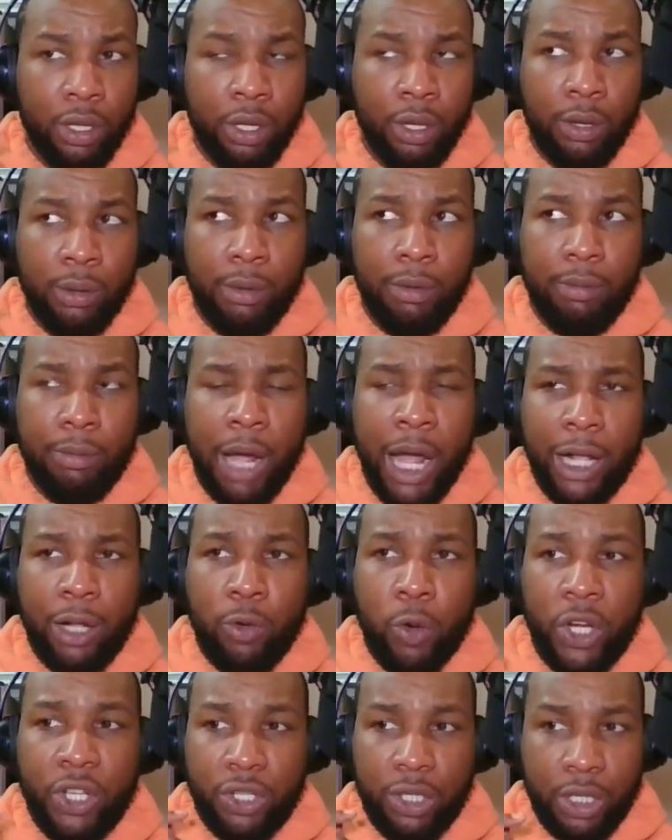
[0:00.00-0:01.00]
Well, my
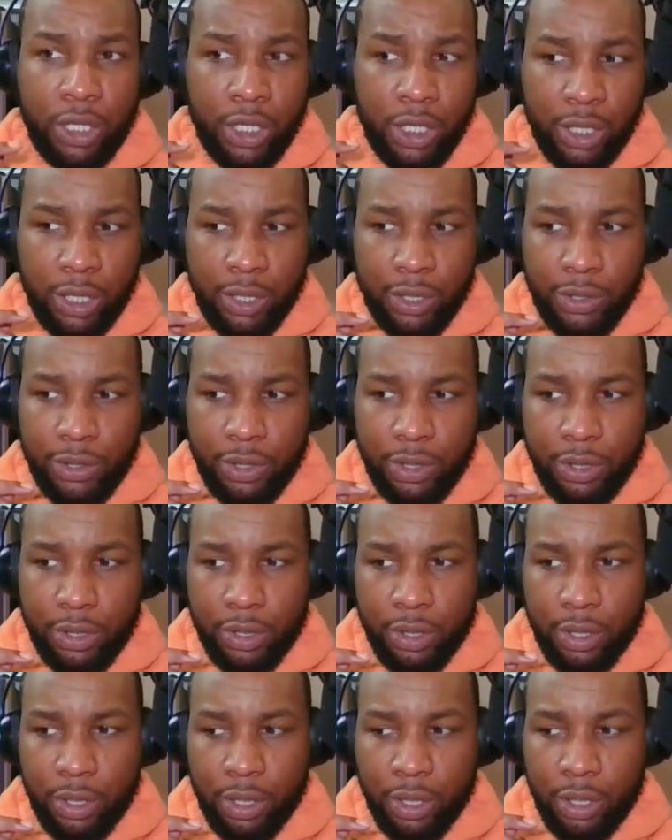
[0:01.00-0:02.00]
question is,
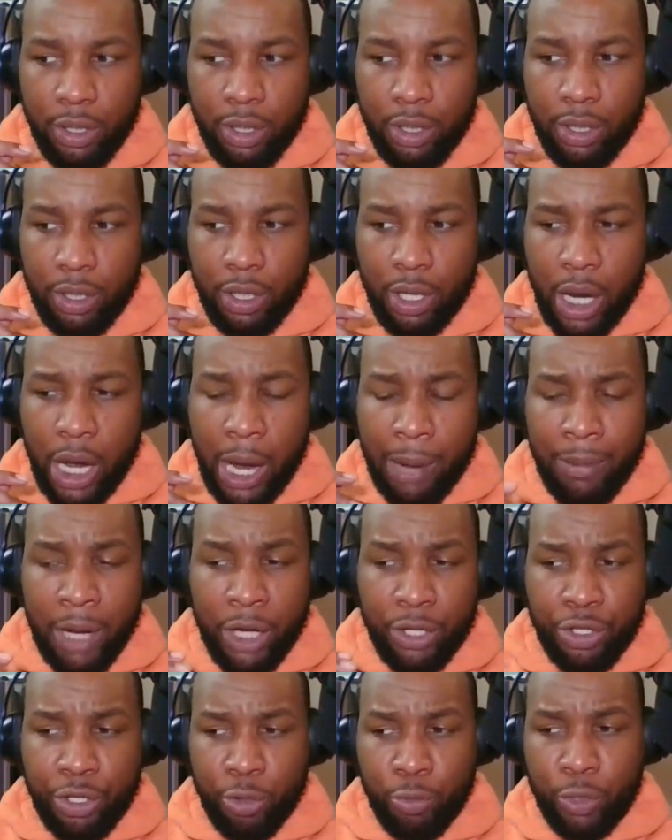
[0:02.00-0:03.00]
I'm not
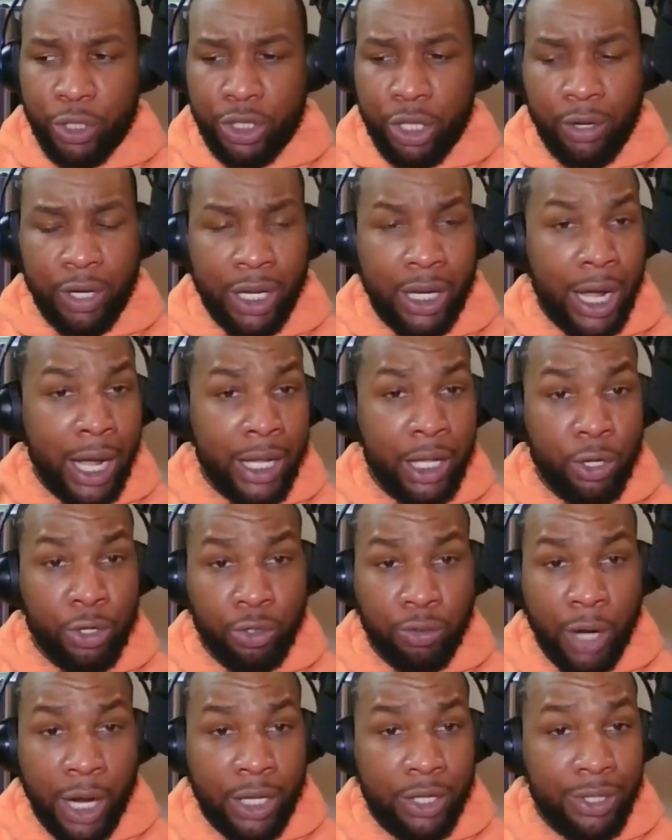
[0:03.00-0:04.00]
sure what their NIL
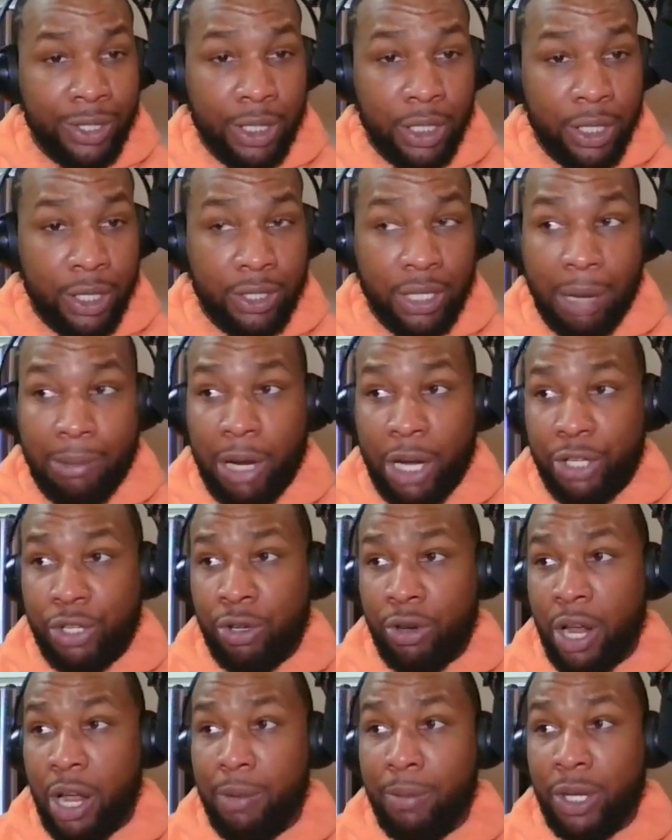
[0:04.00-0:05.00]
strategy is. I'm not sure
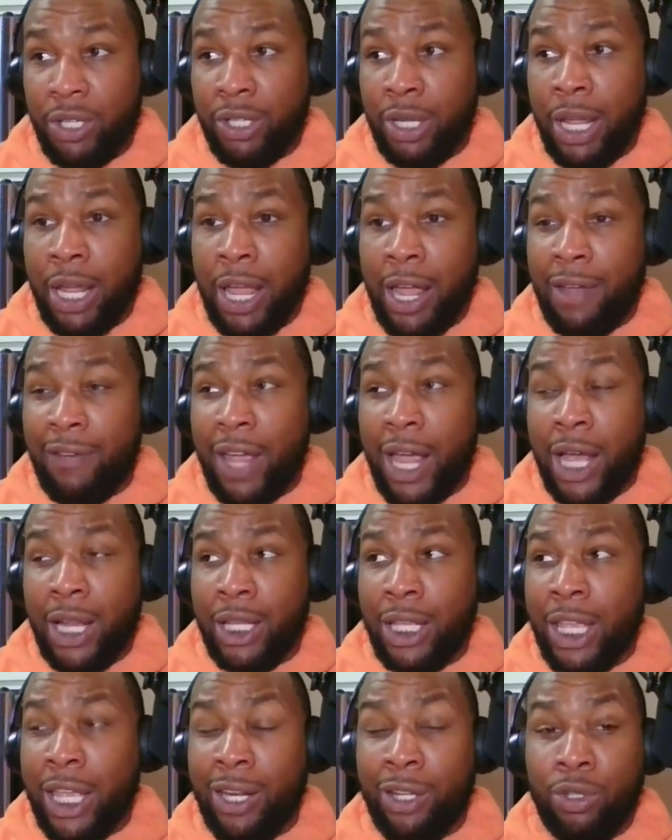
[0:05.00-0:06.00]
how much they have
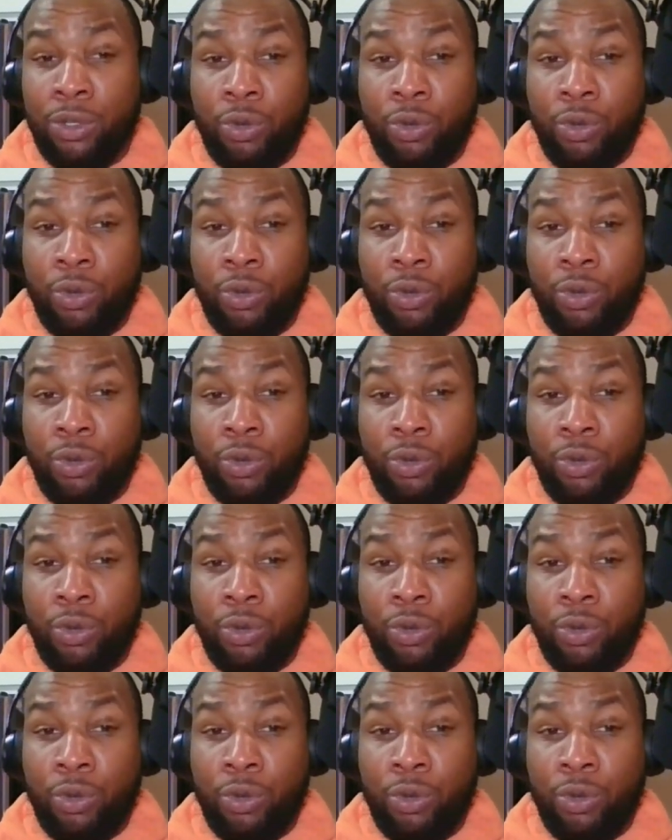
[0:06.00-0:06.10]
allocated